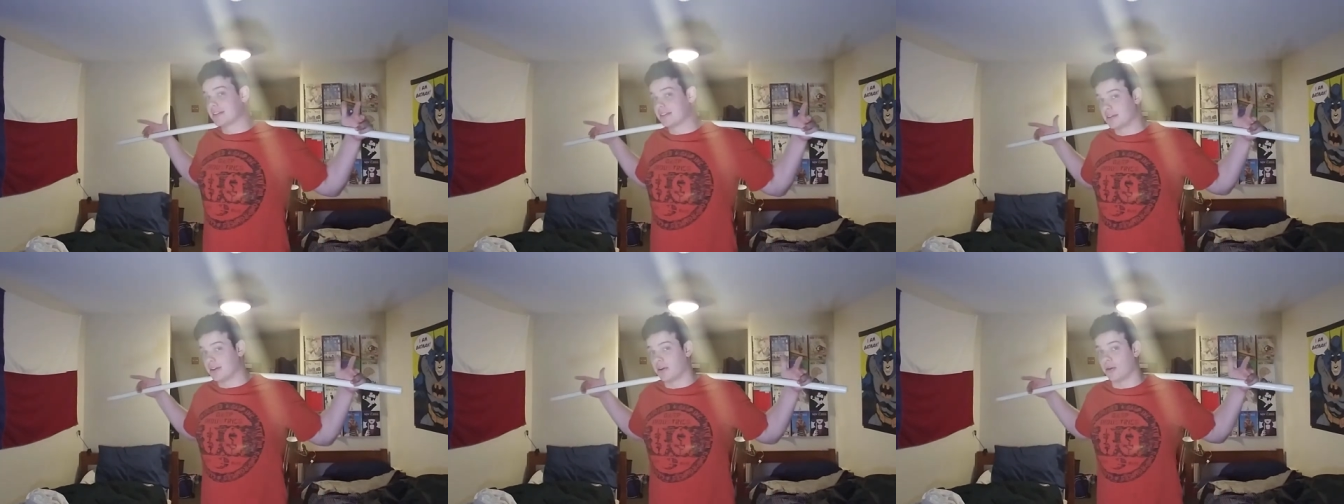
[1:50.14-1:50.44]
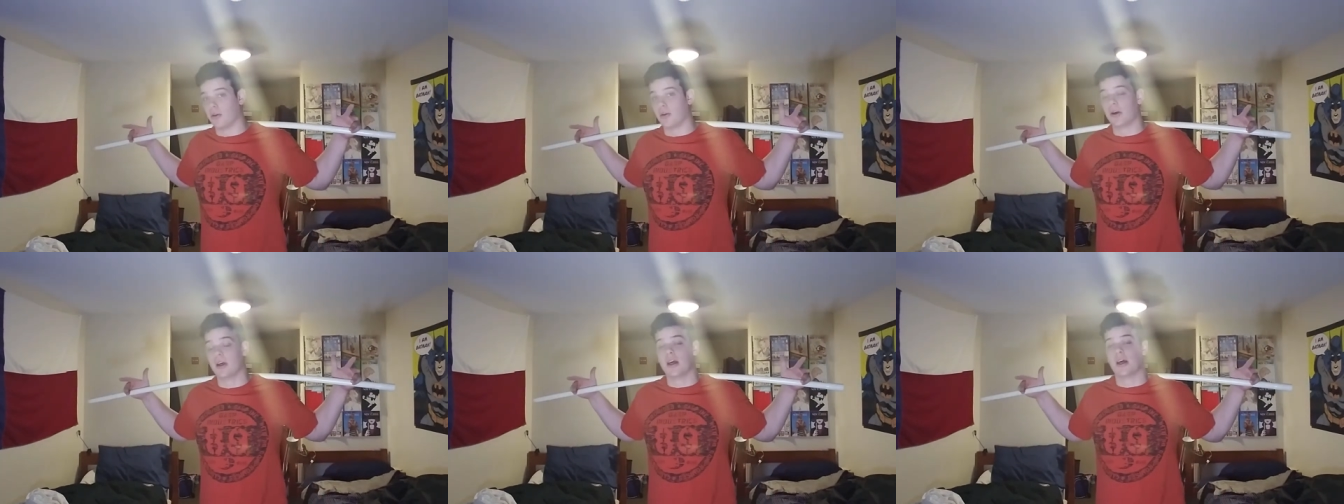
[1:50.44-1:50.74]

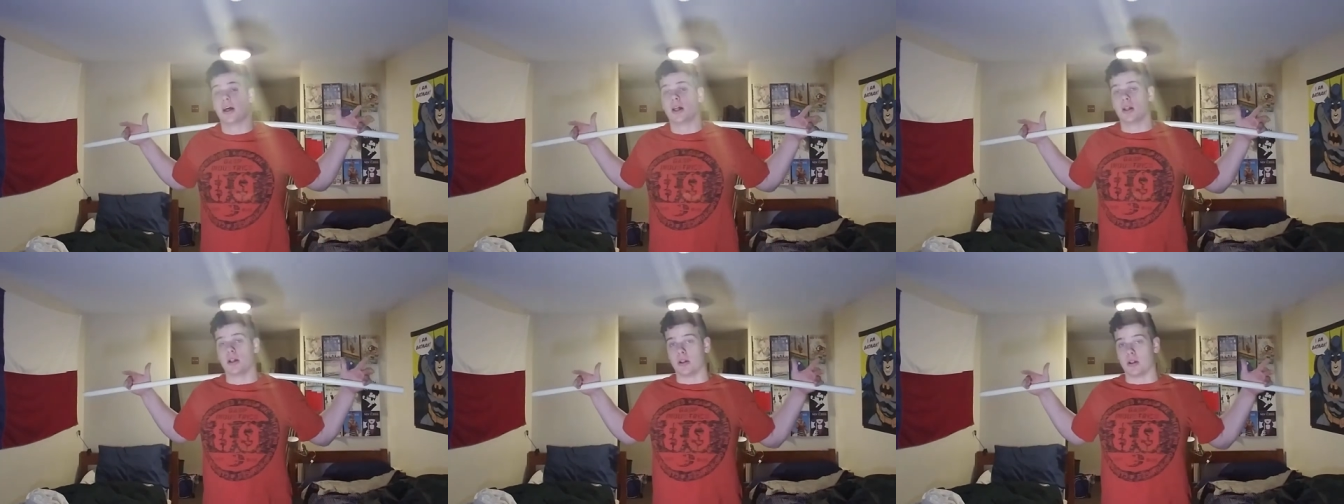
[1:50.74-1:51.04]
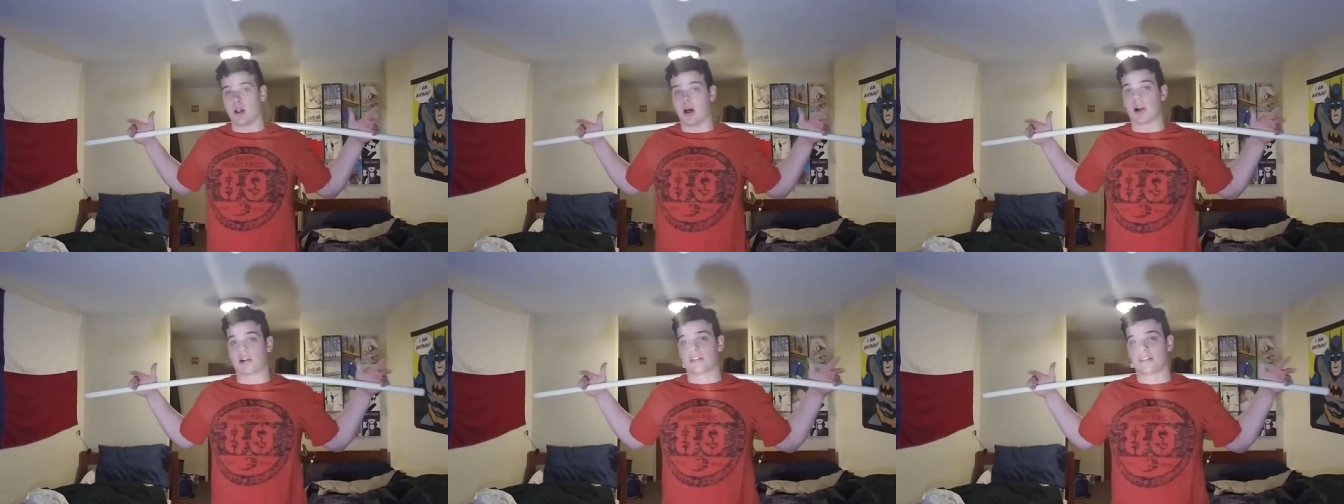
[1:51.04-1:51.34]
still
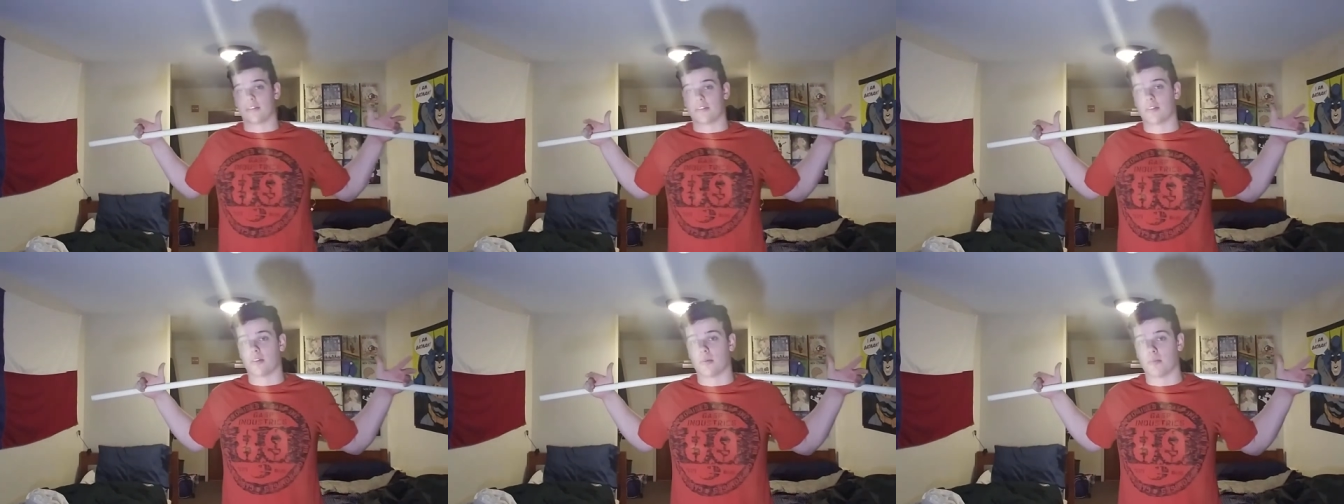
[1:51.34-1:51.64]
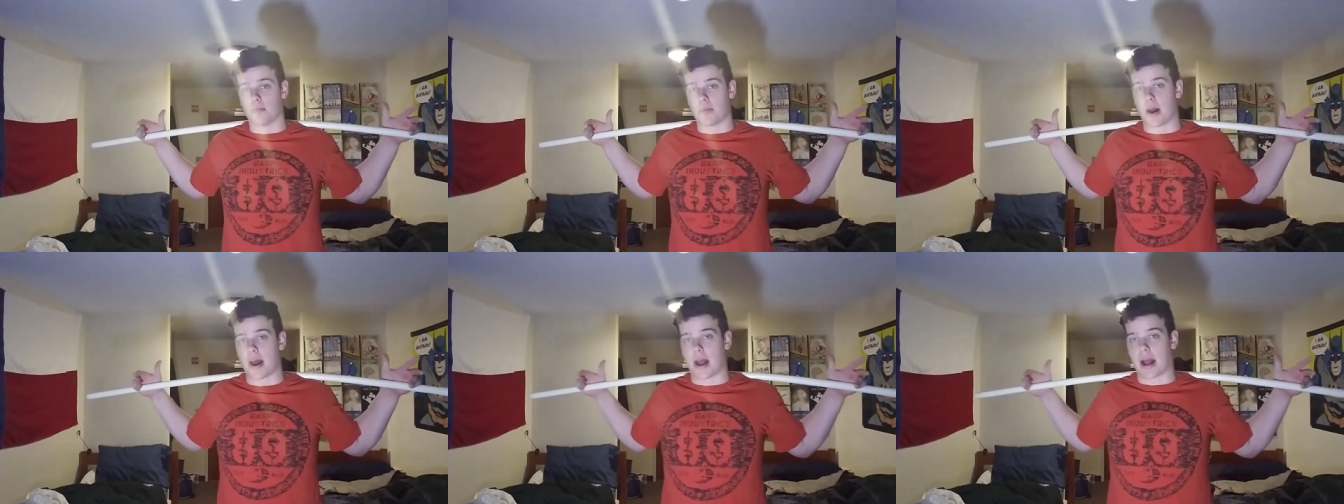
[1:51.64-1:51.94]
locked into
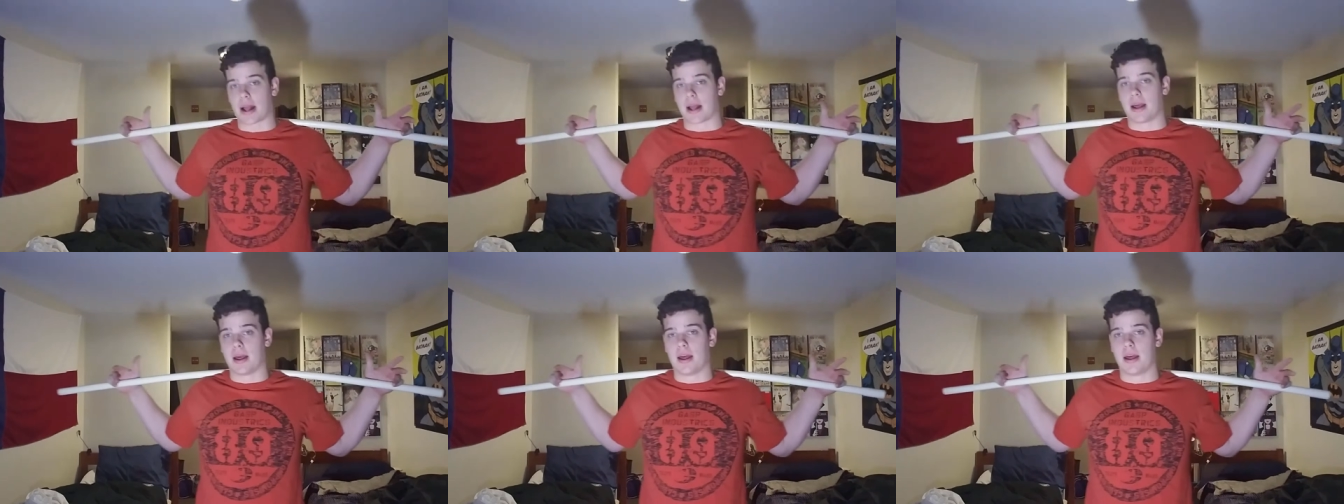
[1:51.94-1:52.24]
the back.